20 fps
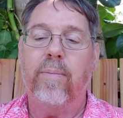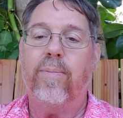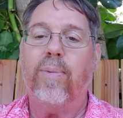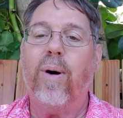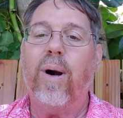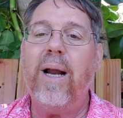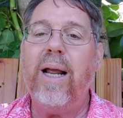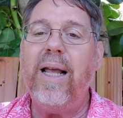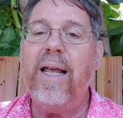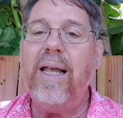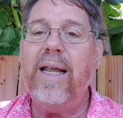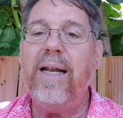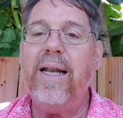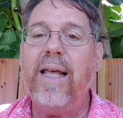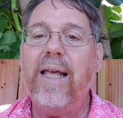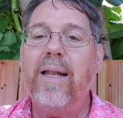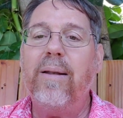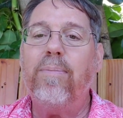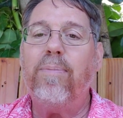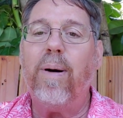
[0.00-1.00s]
Praying
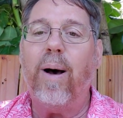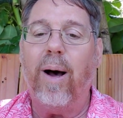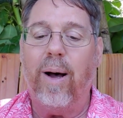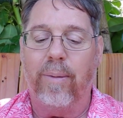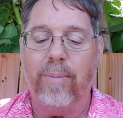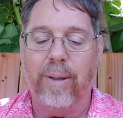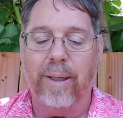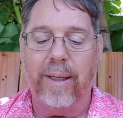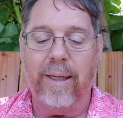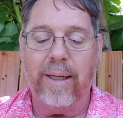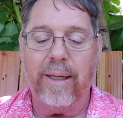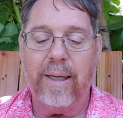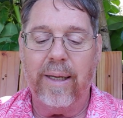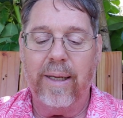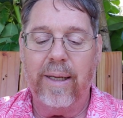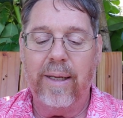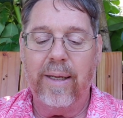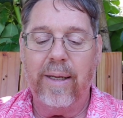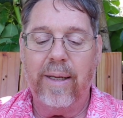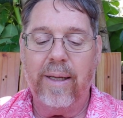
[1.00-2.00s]
in public
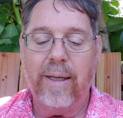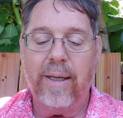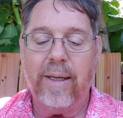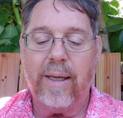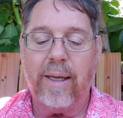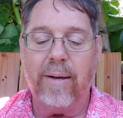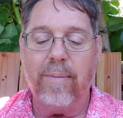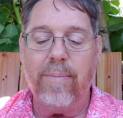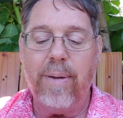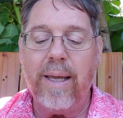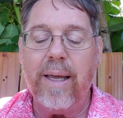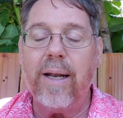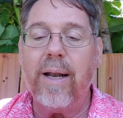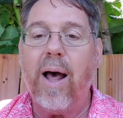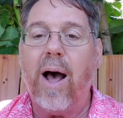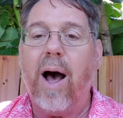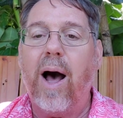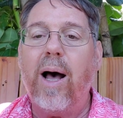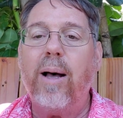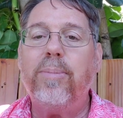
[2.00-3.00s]
can be an
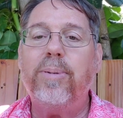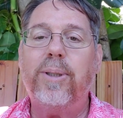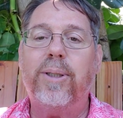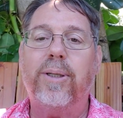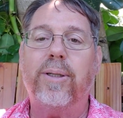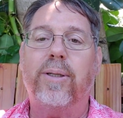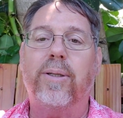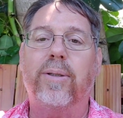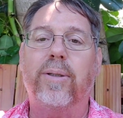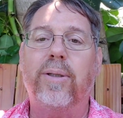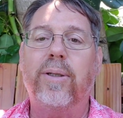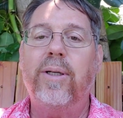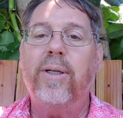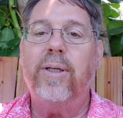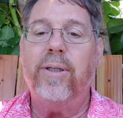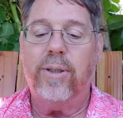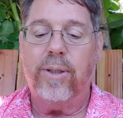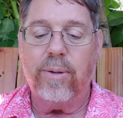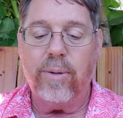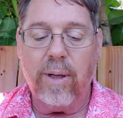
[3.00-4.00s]
obstacle
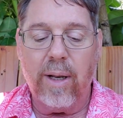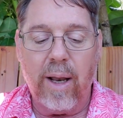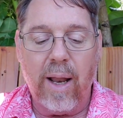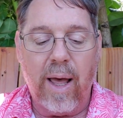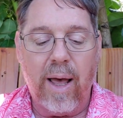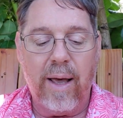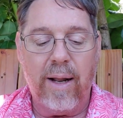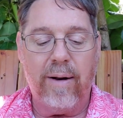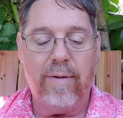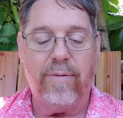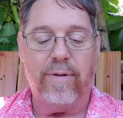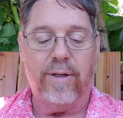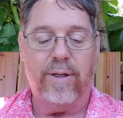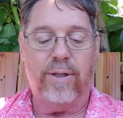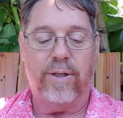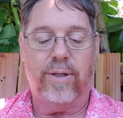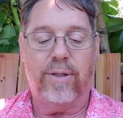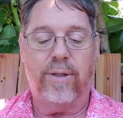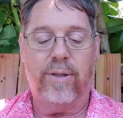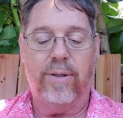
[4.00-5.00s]
to a lot of
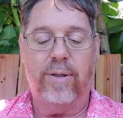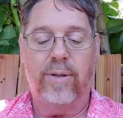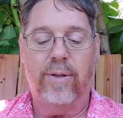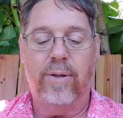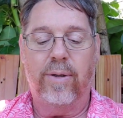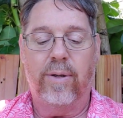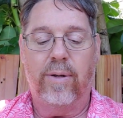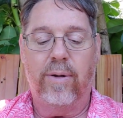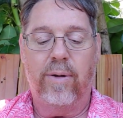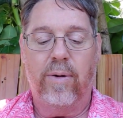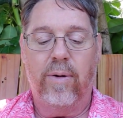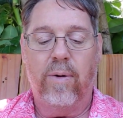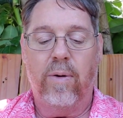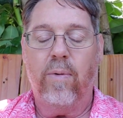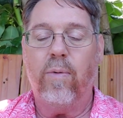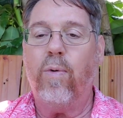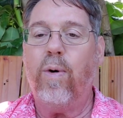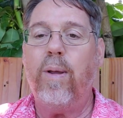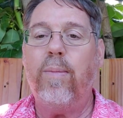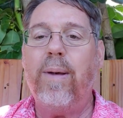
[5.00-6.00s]
us.
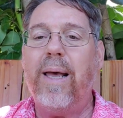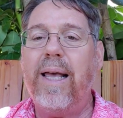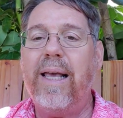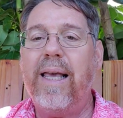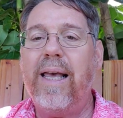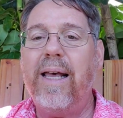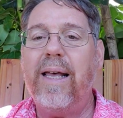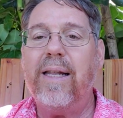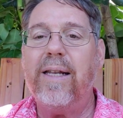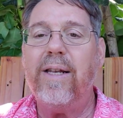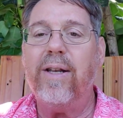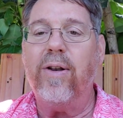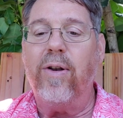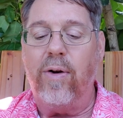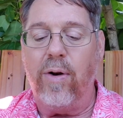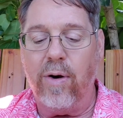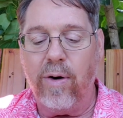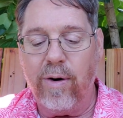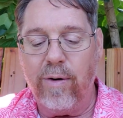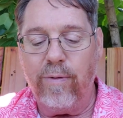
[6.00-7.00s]
We may get
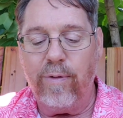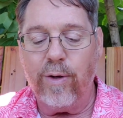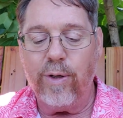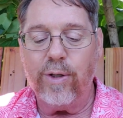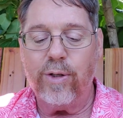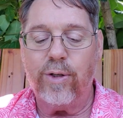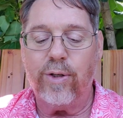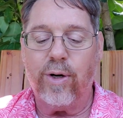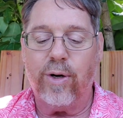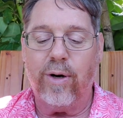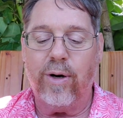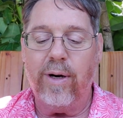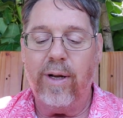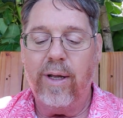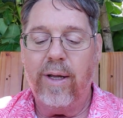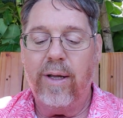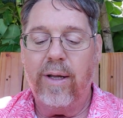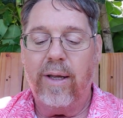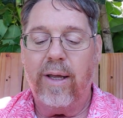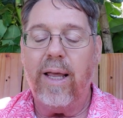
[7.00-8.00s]
nervous or
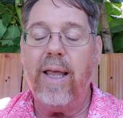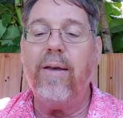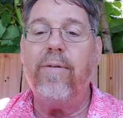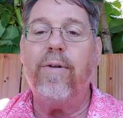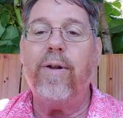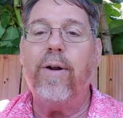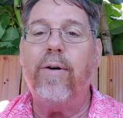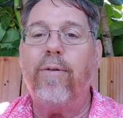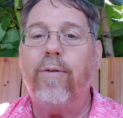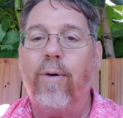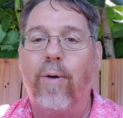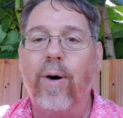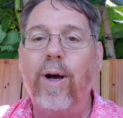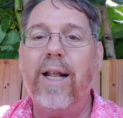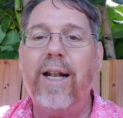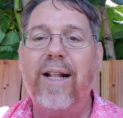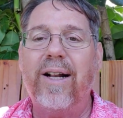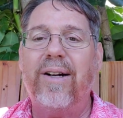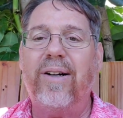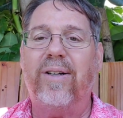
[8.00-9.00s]
even
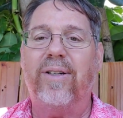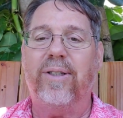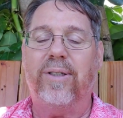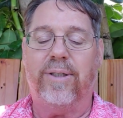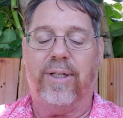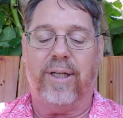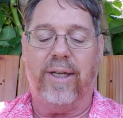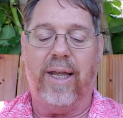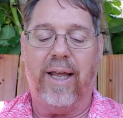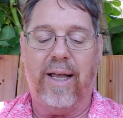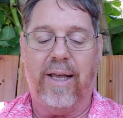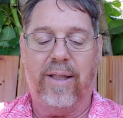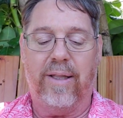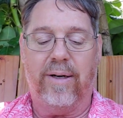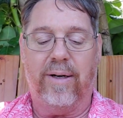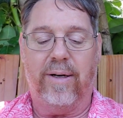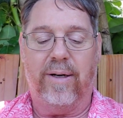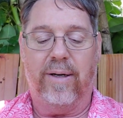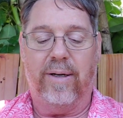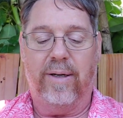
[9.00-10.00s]
avoid it
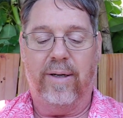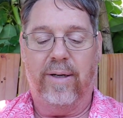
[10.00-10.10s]
altogether.